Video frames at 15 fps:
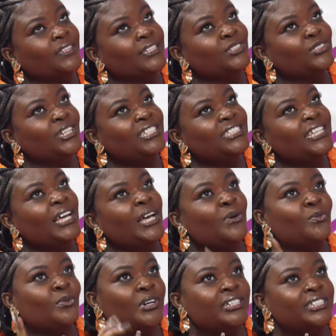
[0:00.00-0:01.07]
so I say a
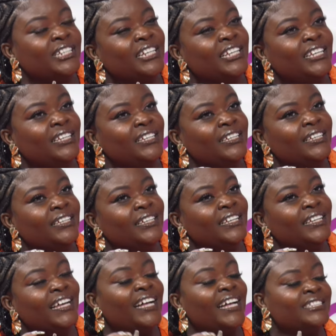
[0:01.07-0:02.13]
worldly,
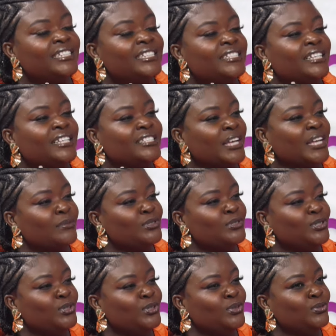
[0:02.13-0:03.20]
mm-hmm, artist has come
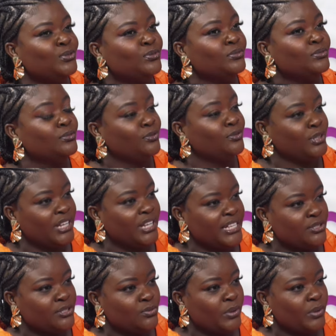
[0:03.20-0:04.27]
to you for you
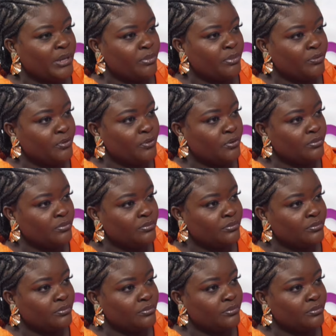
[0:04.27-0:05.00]
guys to work Mariamo before?